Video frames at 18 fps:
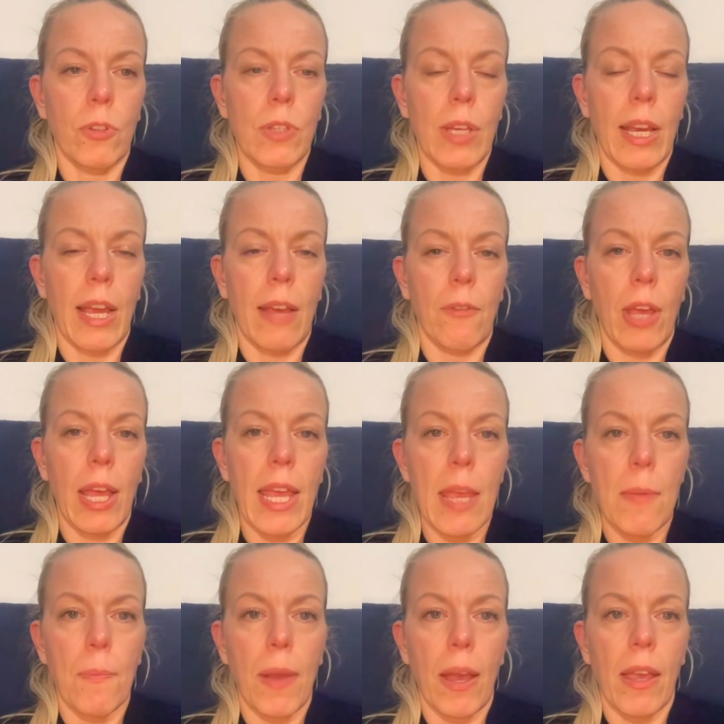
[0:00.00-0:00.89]
have
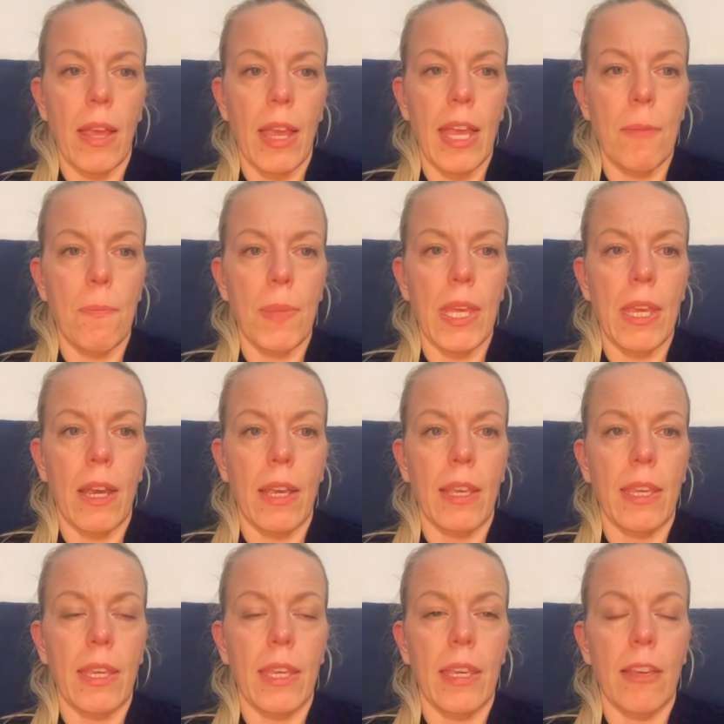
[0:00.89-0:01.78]
an API
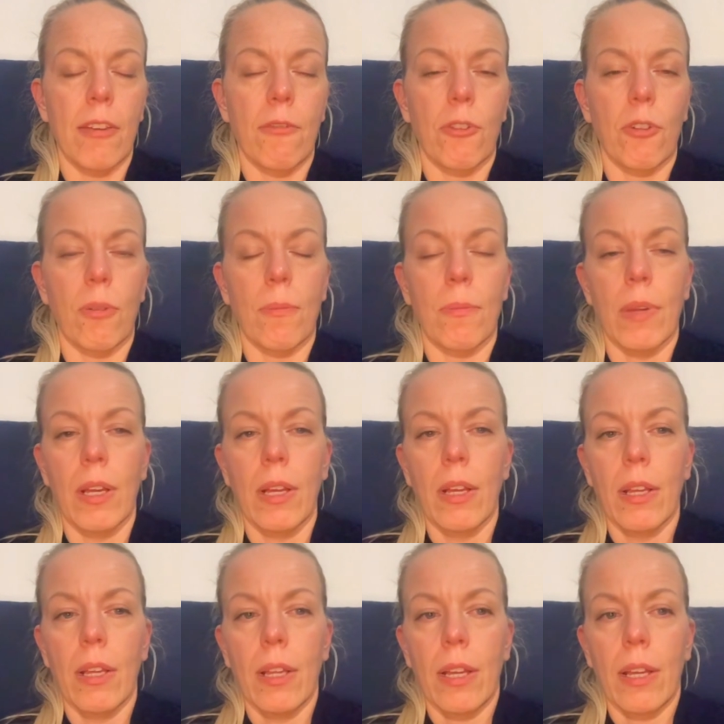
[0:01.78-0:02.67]
key from
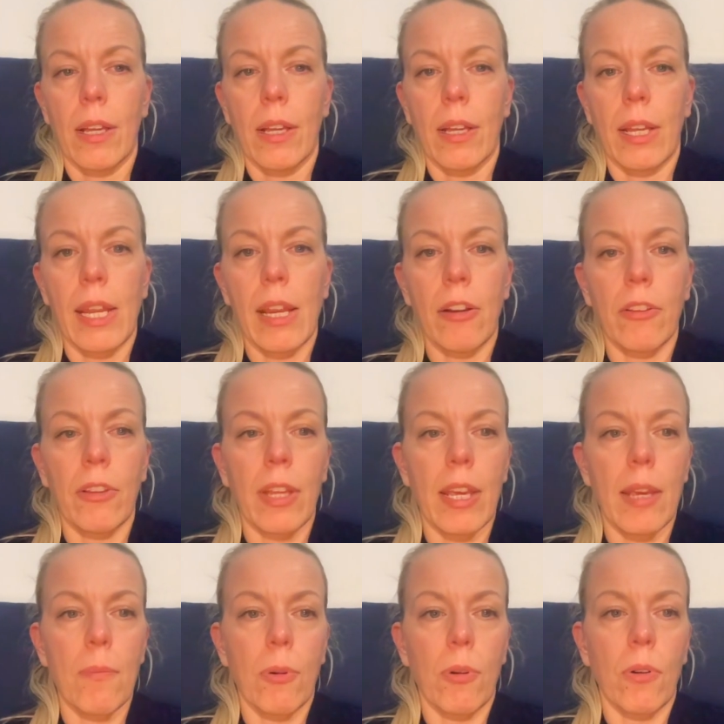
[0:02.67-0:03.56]

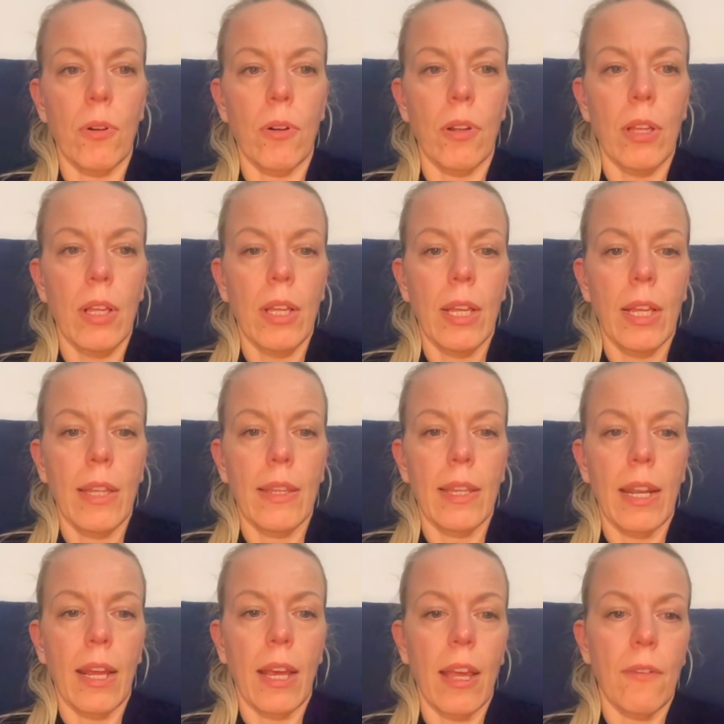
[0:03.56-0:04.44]
Airtable, and
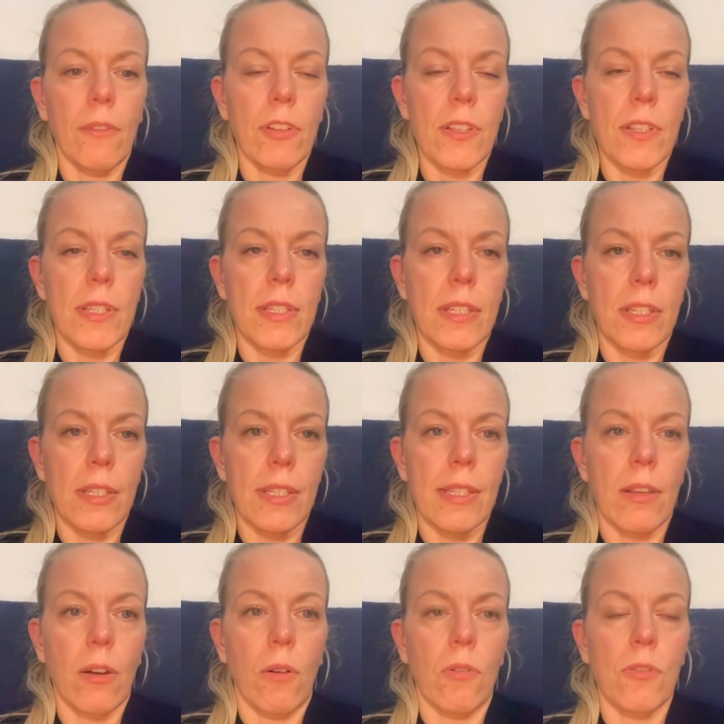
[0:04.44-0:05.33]
then I have this
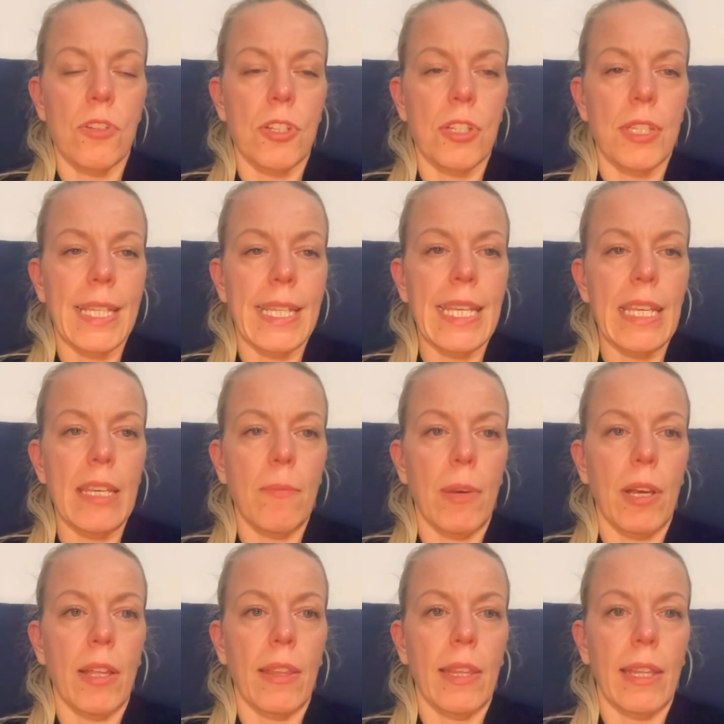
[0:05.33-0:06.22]
whole
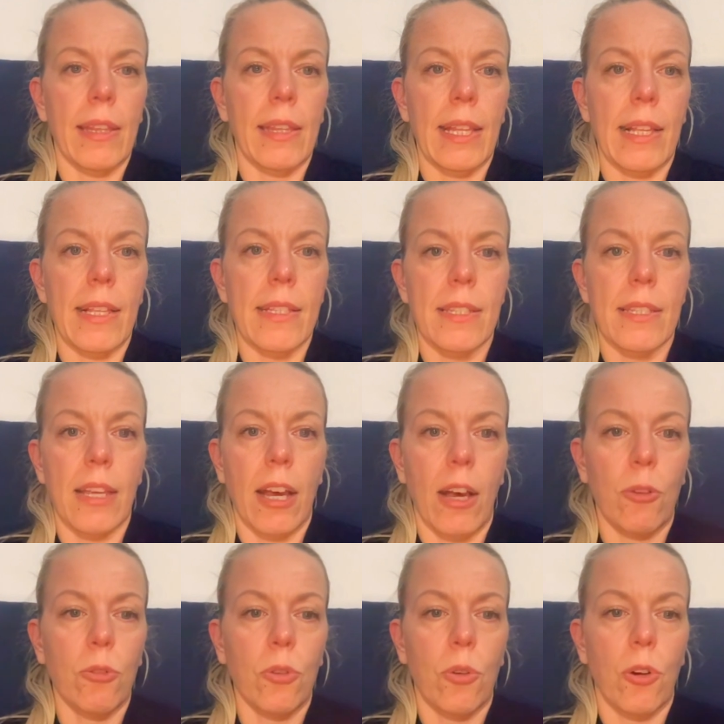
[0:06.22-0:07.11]
schema that tells
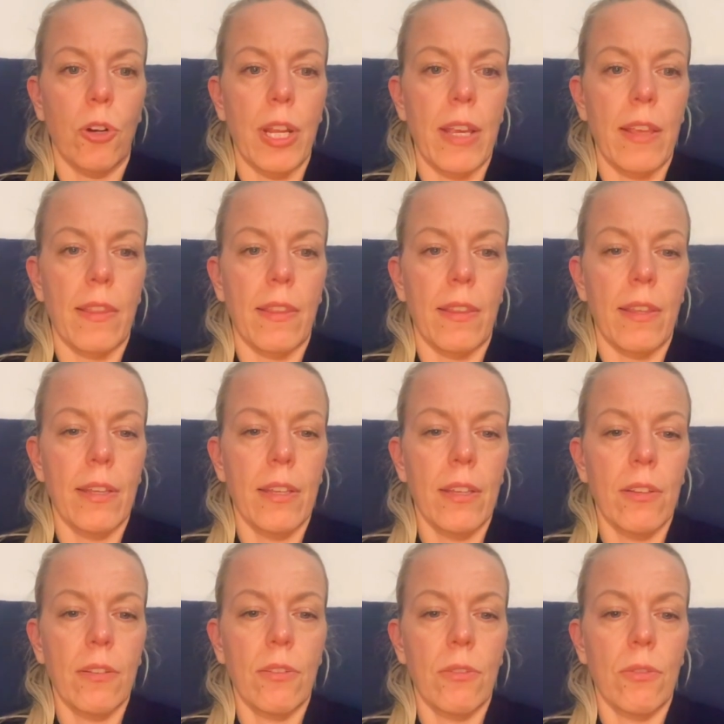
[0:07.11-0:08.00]
how to connect
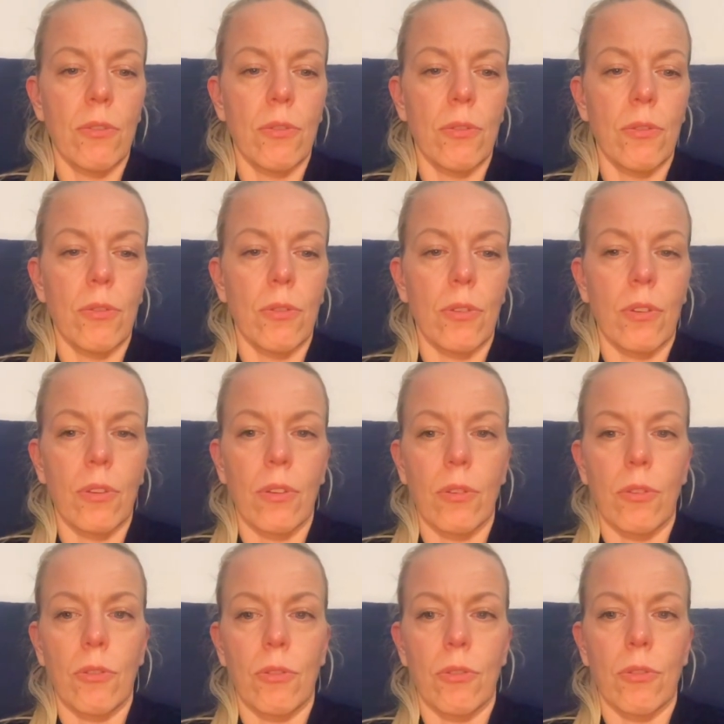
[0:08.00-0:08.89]
to
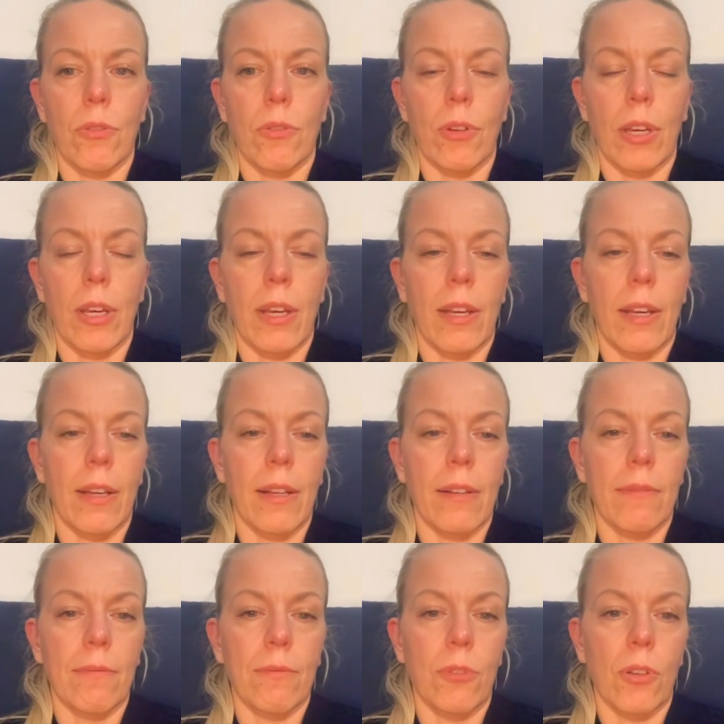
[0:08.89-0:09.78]

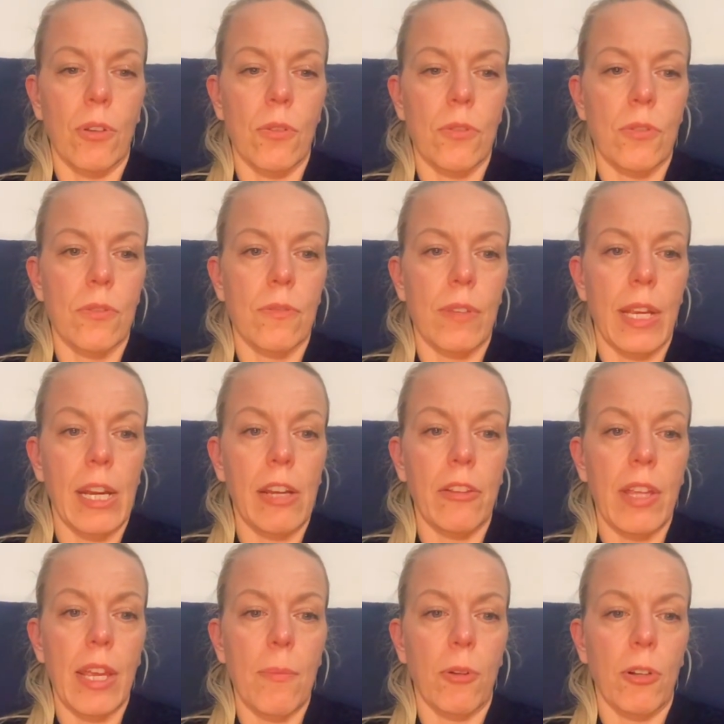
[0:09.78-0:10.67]
those
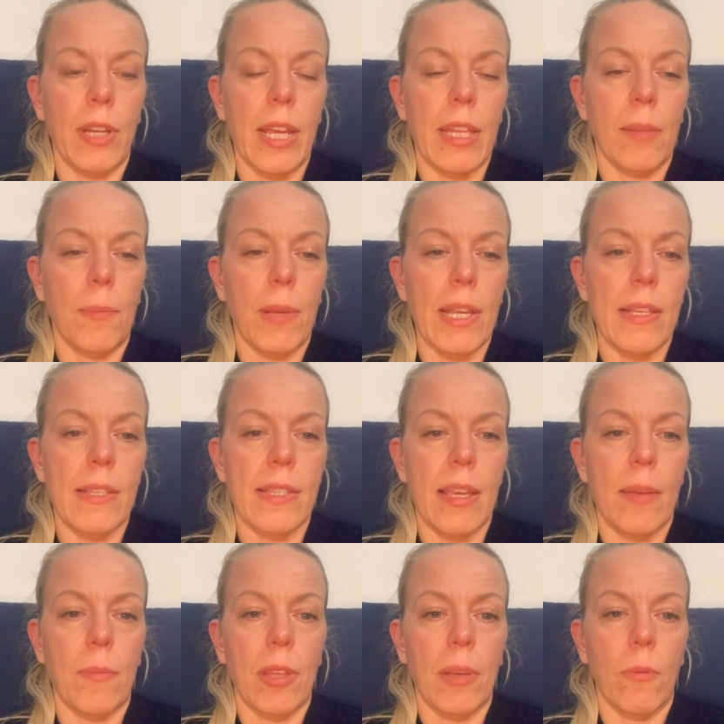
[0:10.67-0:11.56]
Airtable database.
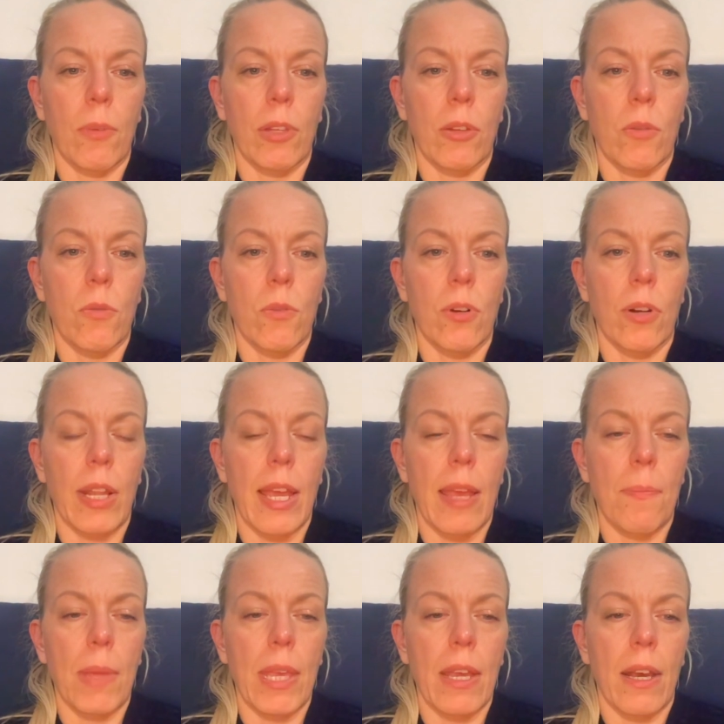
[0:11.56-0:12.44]
Same thing with Google
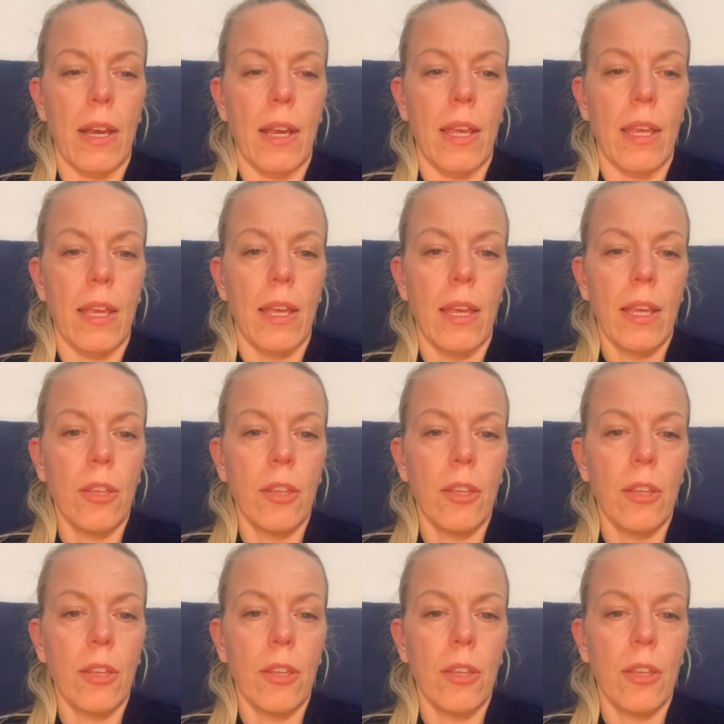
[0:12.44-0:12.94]
API.